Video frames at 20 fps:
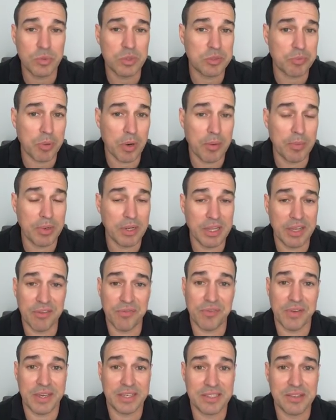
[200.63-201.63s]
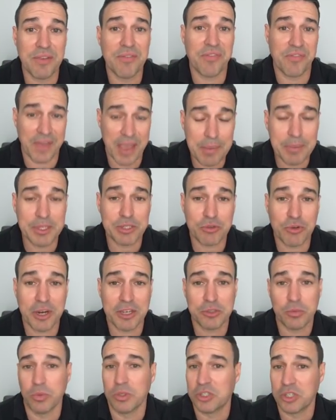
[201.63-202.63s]
which primarily affects family
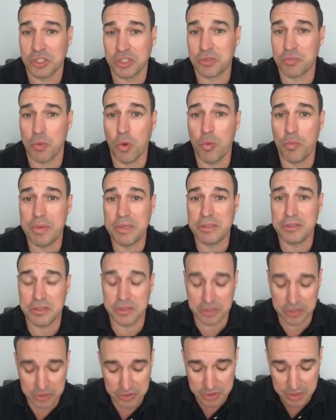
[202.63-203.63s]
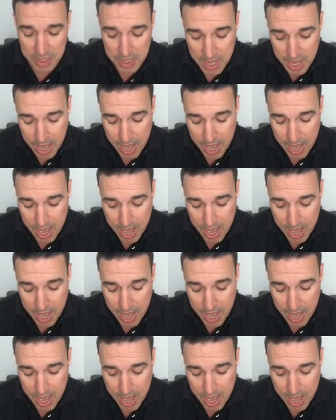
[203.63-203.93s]
trust, which are small businesses.